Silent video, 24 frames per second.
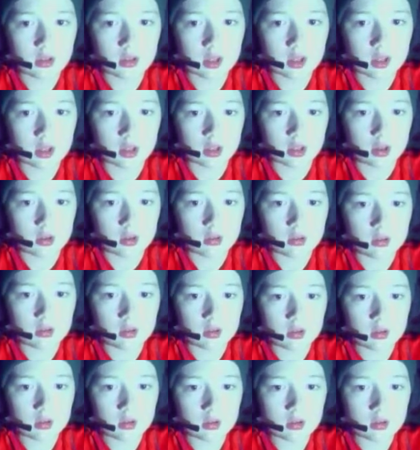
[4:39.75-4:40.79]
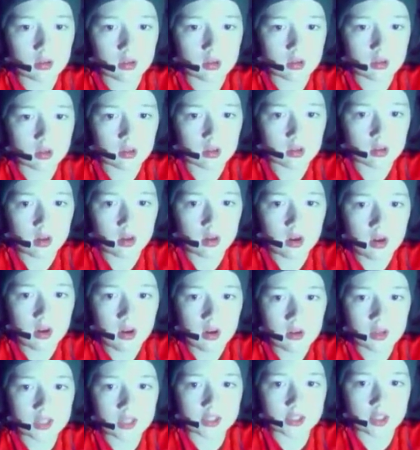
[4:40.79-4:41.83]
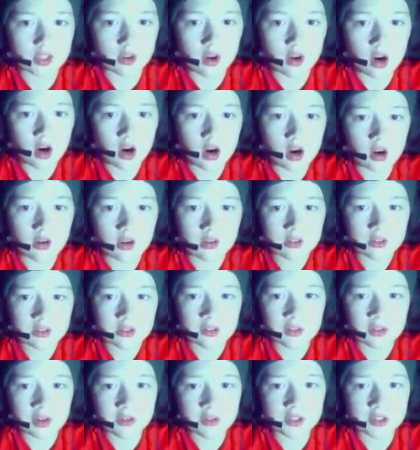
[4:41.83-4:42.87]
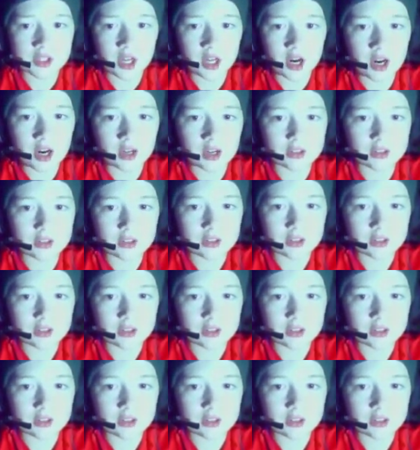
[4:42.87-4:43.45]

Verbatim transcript: Hello? That's our car! They're outside!